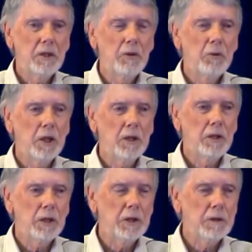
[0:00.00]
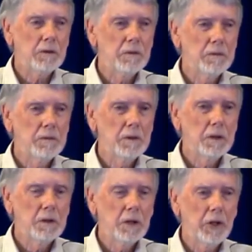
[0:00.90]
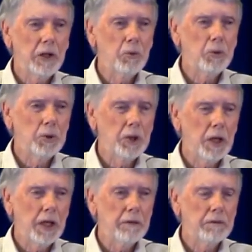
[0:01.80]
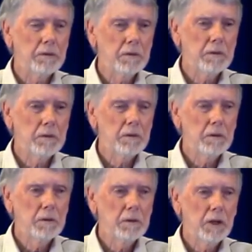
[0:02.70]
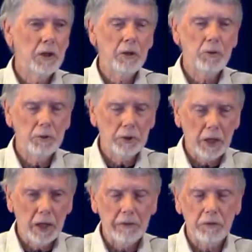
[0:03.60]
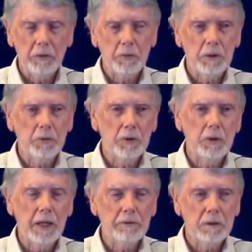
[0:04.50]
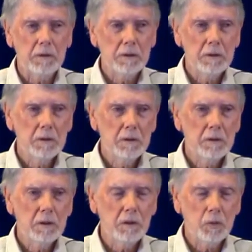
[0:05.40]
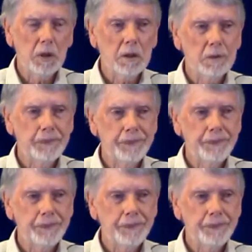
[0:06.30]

They're rotten things, and they ruin the life. And they ruin the life of the people who love us as well.